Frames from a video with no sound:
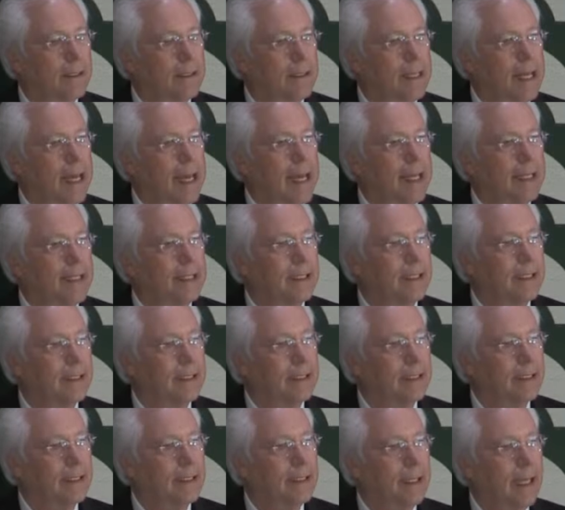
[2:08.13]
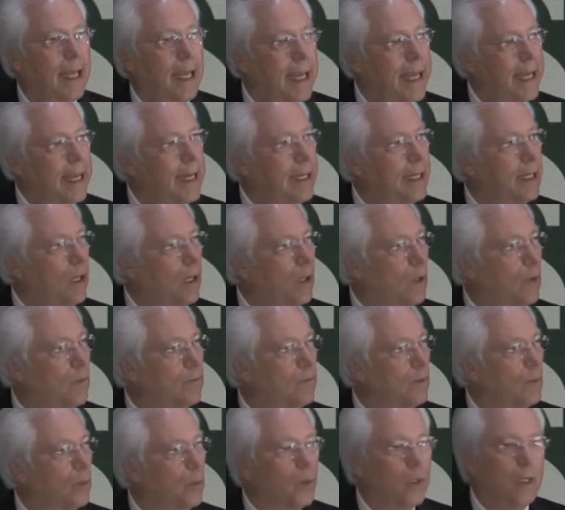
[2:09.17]
that had
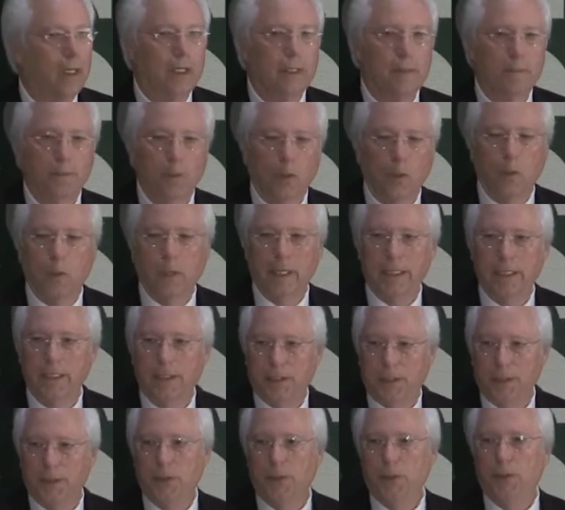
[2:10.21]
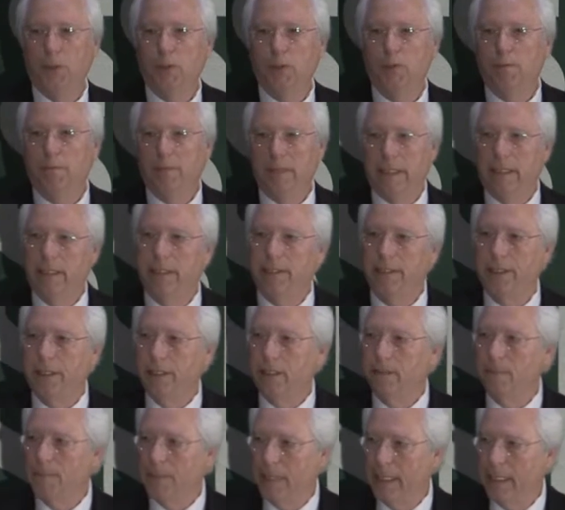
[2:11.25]
over 1.2
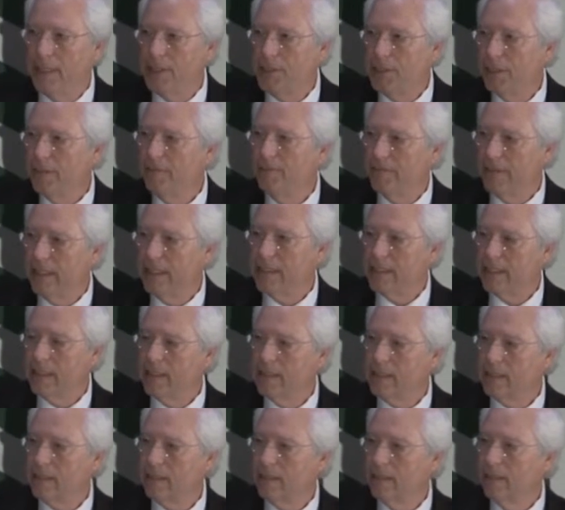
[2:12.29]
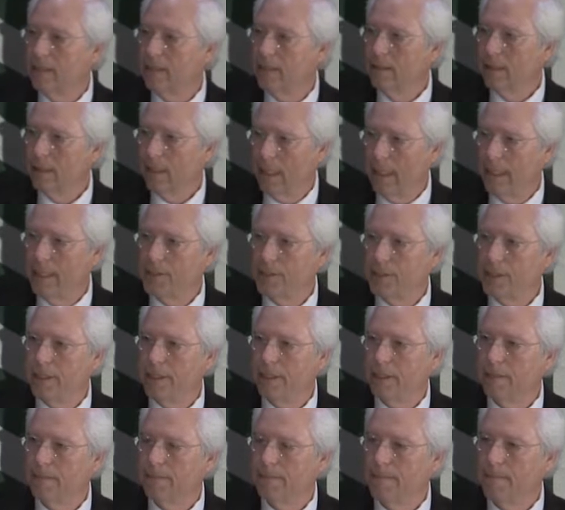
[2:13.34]
million patient visits last
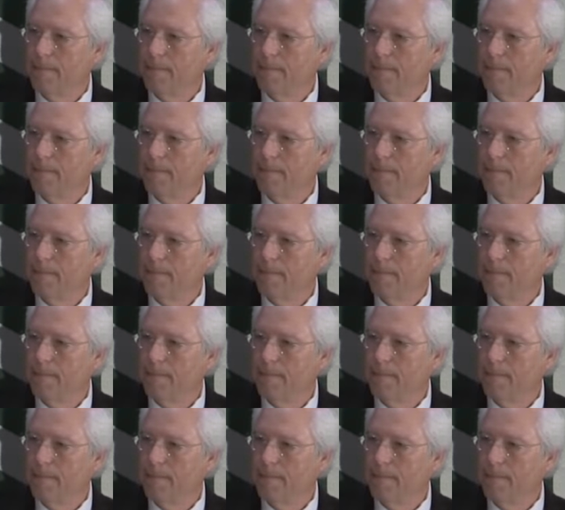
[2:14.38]
year.